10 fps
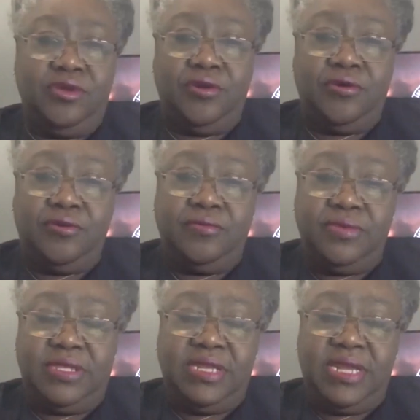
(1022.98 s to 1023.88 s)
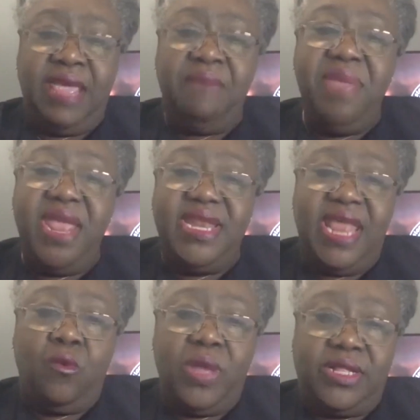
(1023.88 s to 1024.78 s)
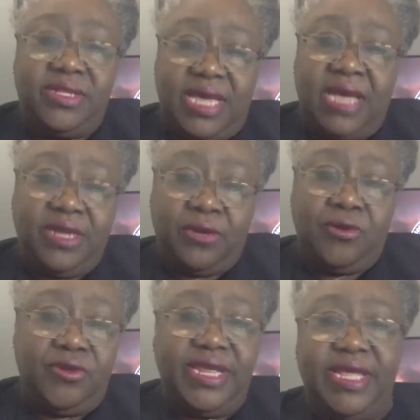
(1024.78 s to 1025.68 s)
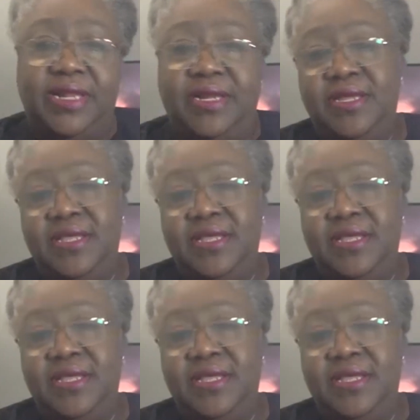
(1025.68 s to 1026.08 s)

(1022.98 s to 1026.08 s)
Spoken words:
know, they made their wealth, how the colonial